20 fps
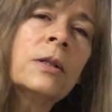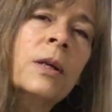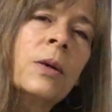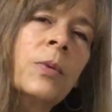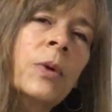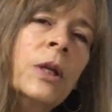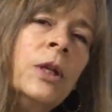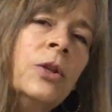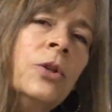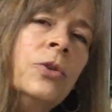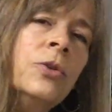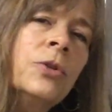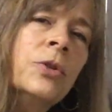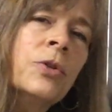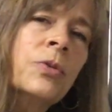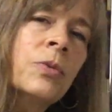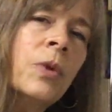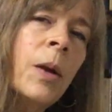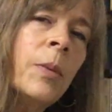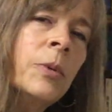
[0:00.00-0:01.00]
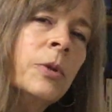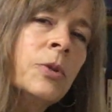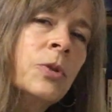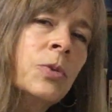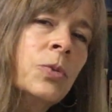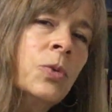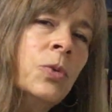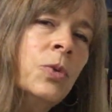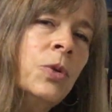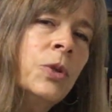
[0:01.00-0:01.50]
that we use in Robert's
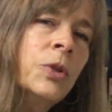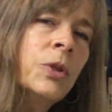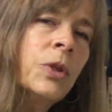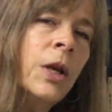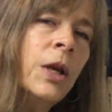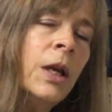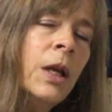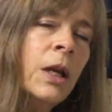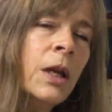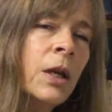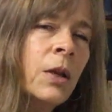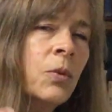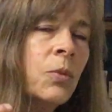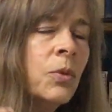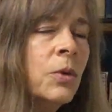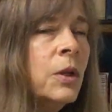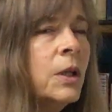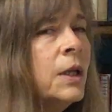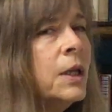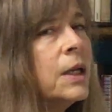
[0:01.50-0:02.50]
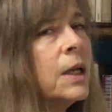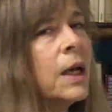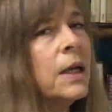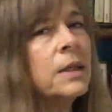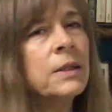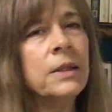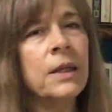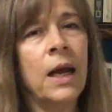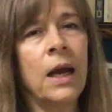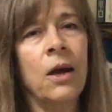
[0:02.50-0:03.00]
Rules can really cut
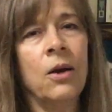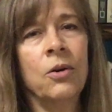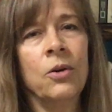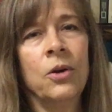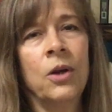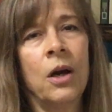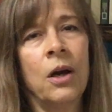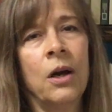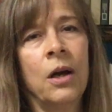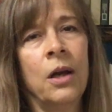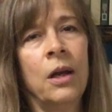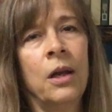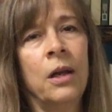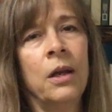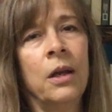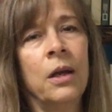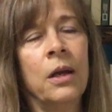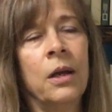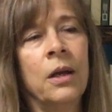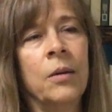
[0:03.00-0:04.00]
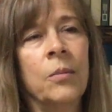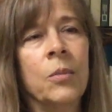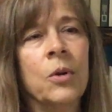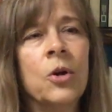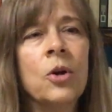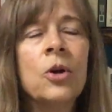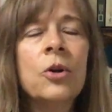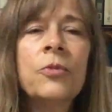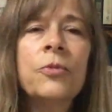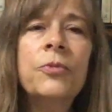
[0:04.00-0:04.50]
down on
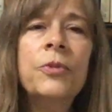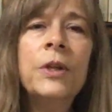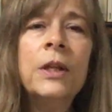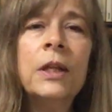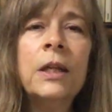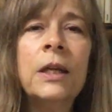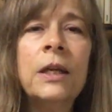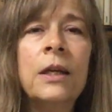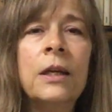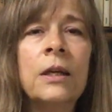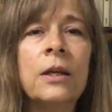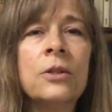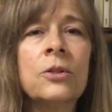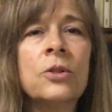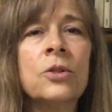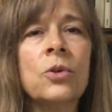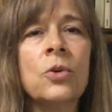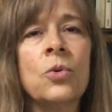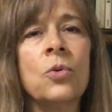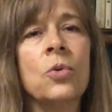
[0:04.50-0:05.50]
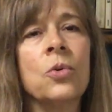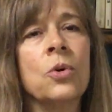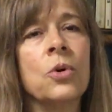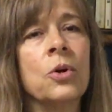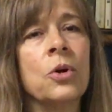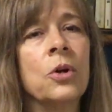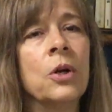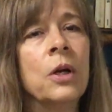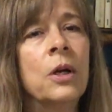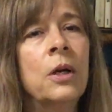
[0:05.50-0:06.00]
hurt feelings
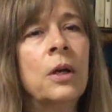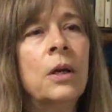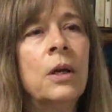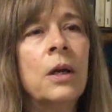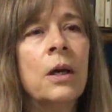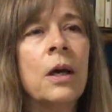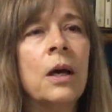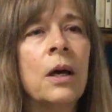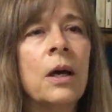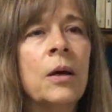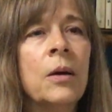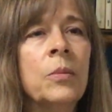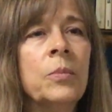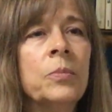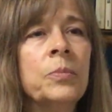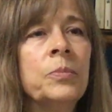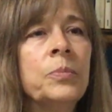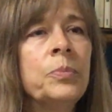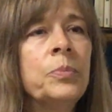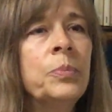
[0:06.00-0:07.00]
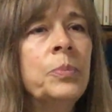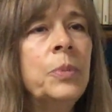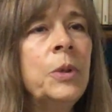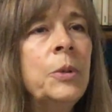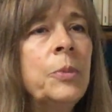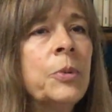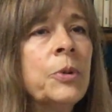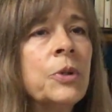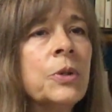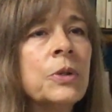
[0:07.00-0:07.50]
or
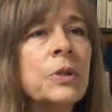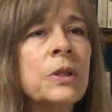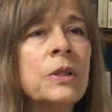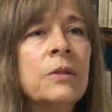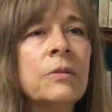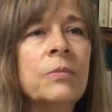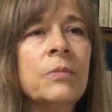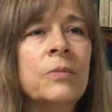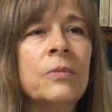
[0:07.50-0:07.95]
people's